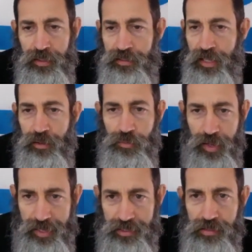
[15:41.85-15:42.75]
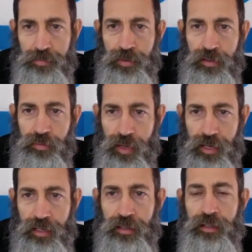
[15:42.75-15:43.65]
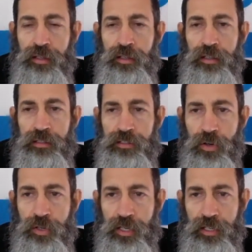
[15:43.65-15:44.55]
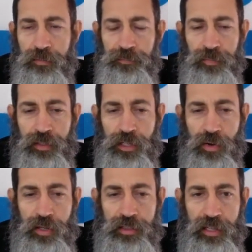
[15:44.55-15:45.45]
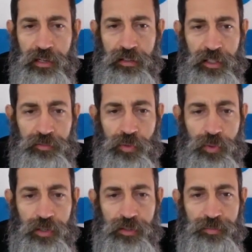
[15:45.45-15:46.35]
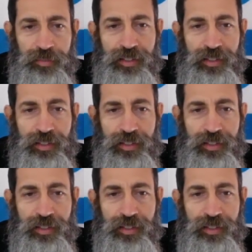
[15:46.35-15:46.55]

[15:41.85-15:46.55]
It's not a race, but read it, uh, soak it in, go out there, live the word.